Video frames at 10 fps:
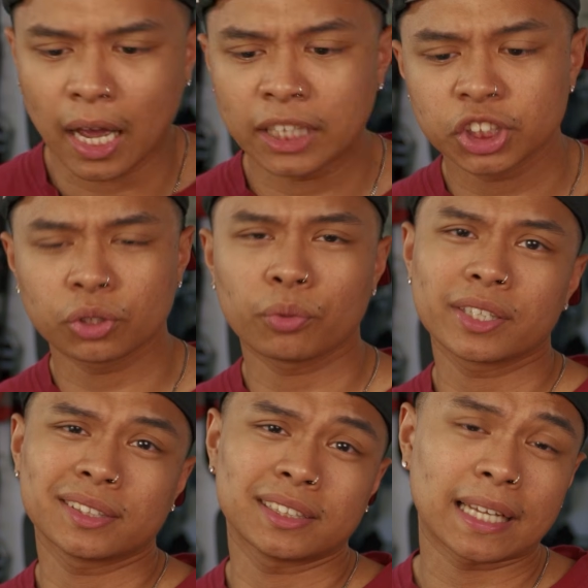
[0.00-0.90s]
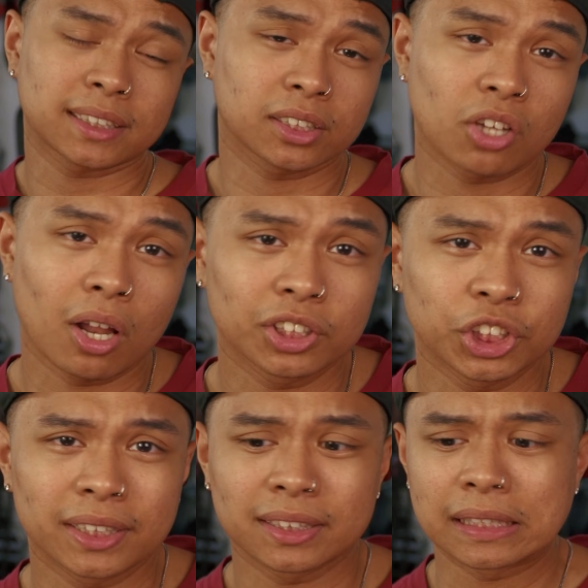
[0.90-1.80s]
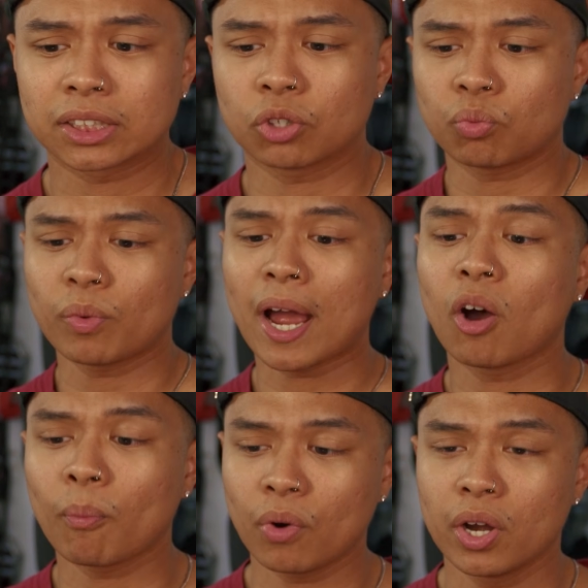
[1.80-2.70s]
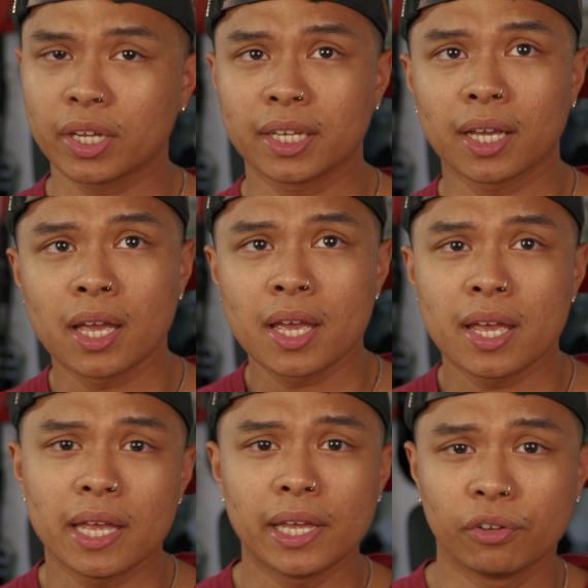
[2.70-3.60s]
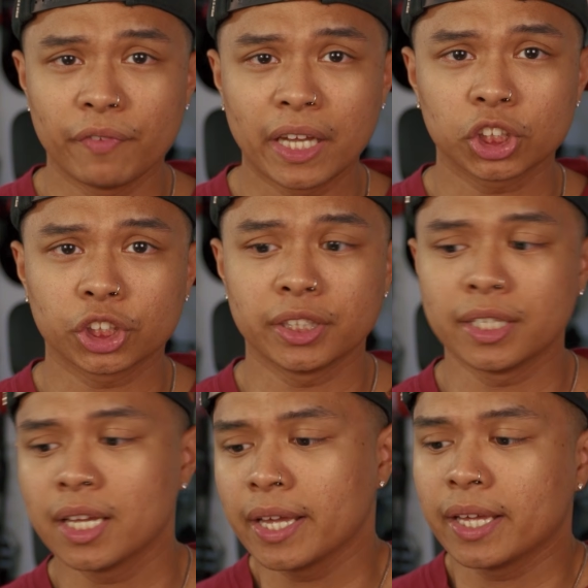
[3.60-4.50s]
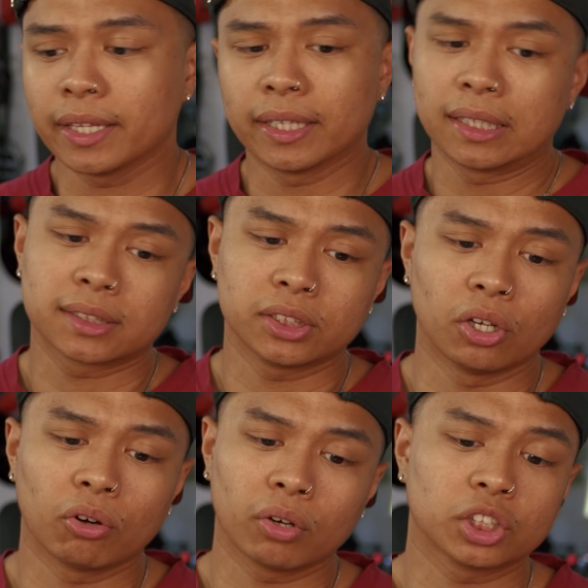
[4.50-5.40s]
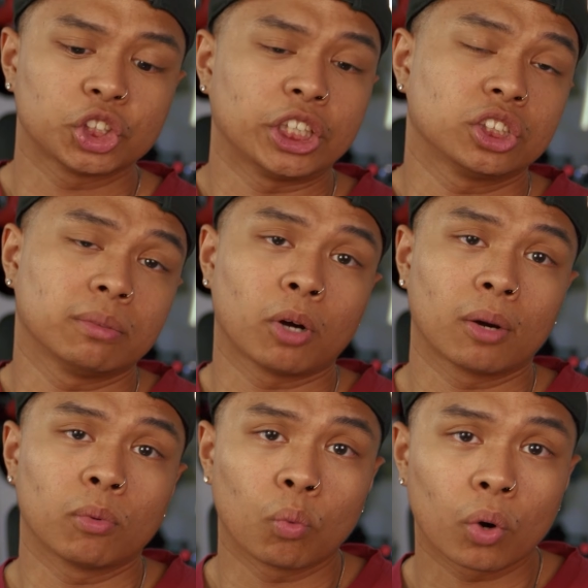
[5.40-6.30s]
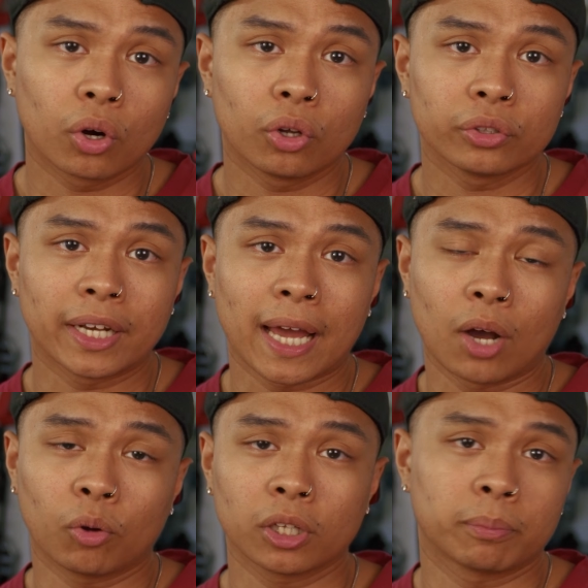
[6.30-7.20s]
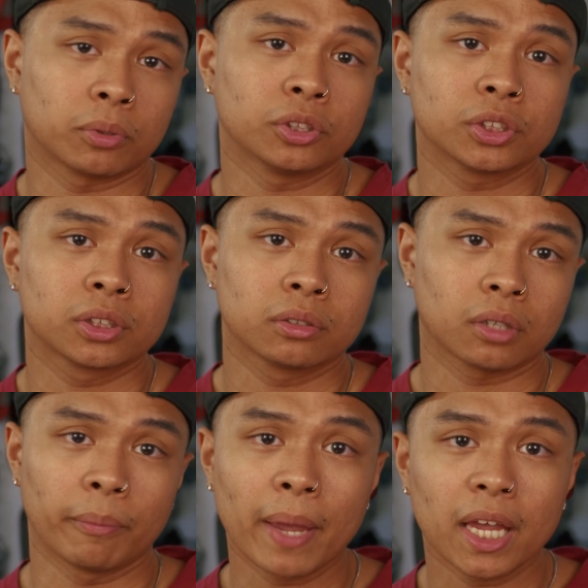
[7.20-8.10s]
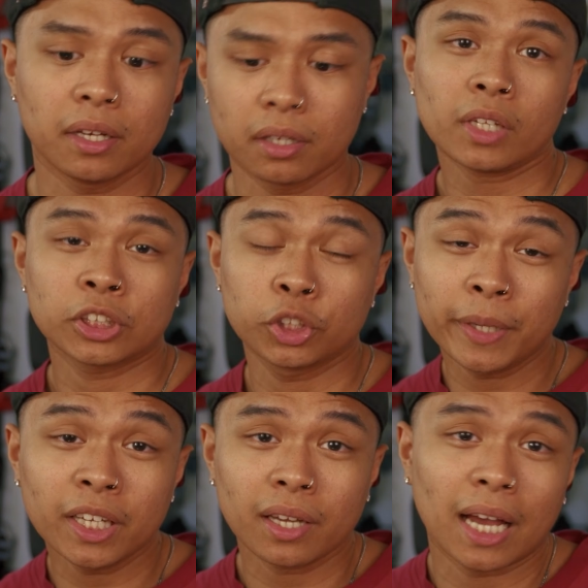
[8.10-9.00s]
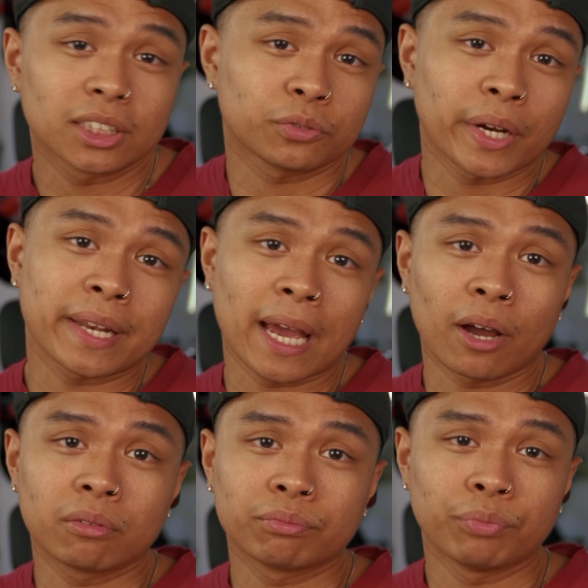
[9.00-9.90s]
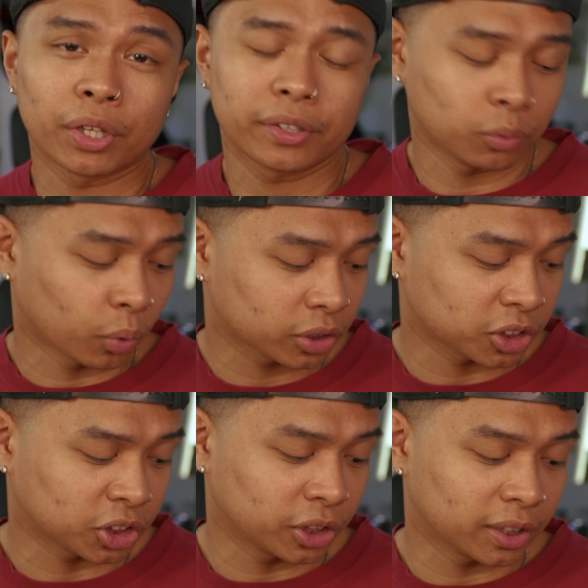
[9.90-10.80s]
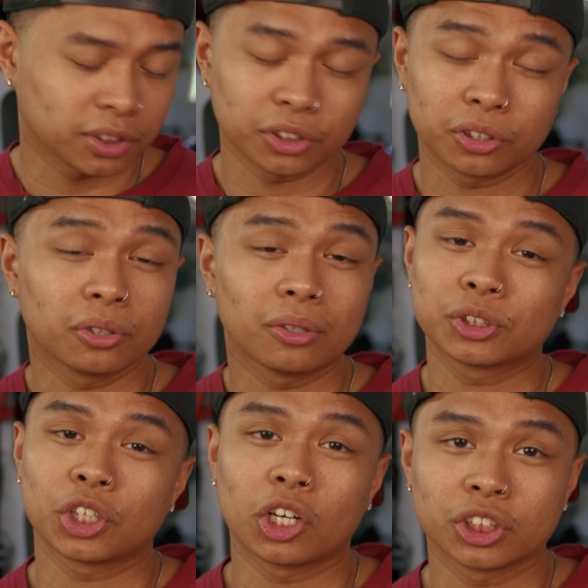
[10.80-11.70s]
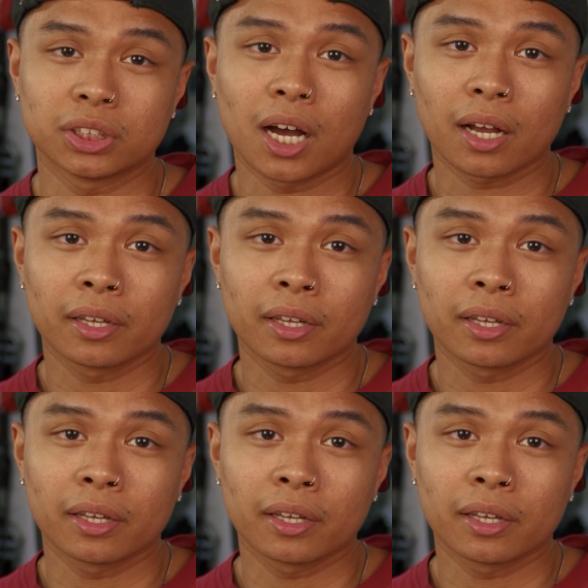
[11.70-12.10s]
I just don't think that technology is this groundbreaking innovation that's, you know, gonna change the barber world and how clippers are made. To me, as of right now, nothing works as good as your good old charging dock.